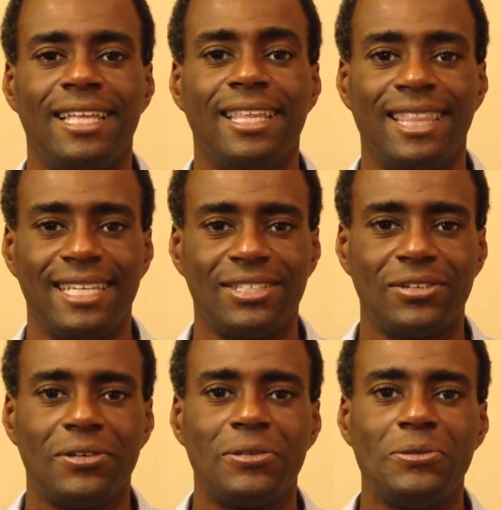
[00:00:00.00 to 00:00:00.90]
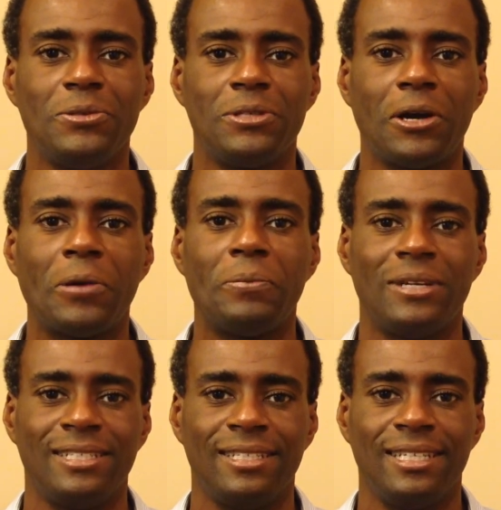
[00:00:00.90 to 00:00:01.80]
This concludes our
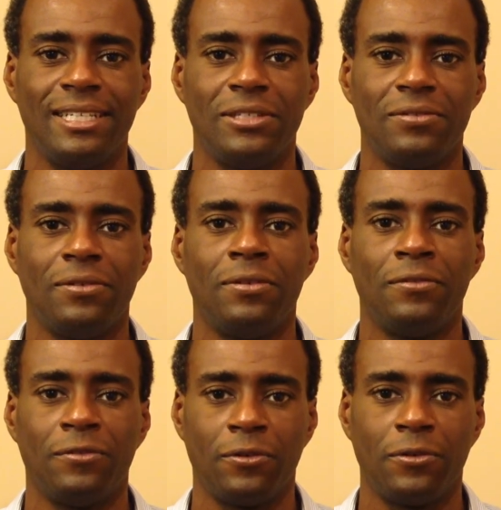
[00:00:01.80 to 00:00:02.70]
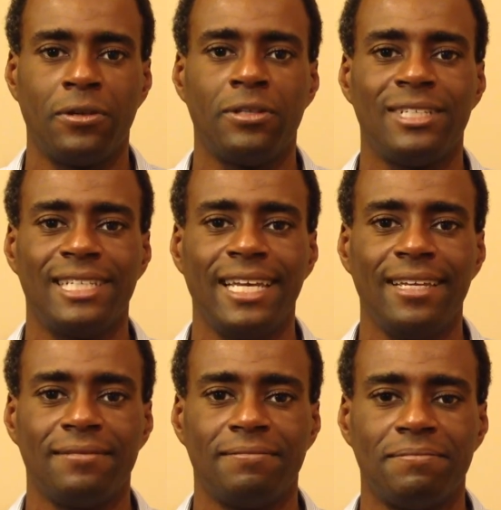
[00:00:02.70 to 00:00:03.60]
presentation for today.
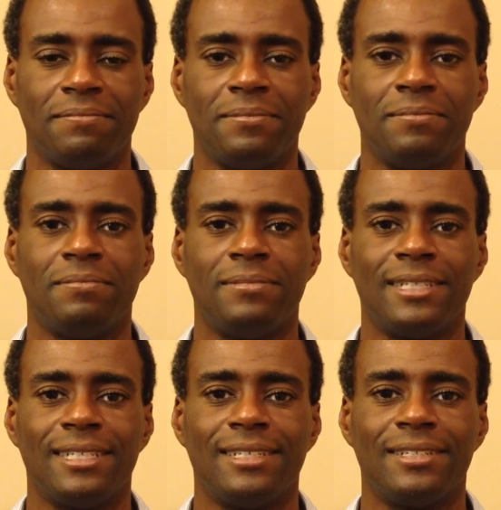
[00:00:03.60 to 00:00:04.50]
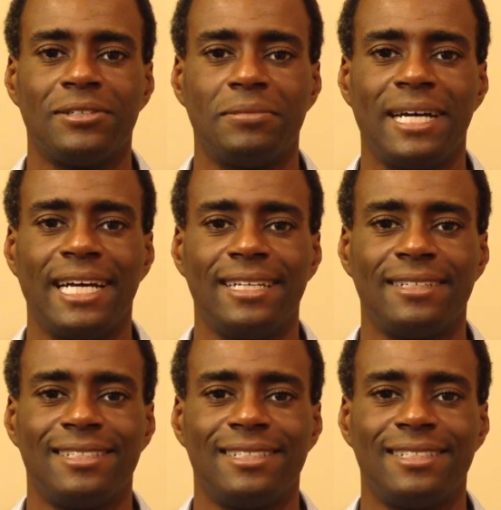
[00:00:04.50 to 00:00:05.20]
Goodbye.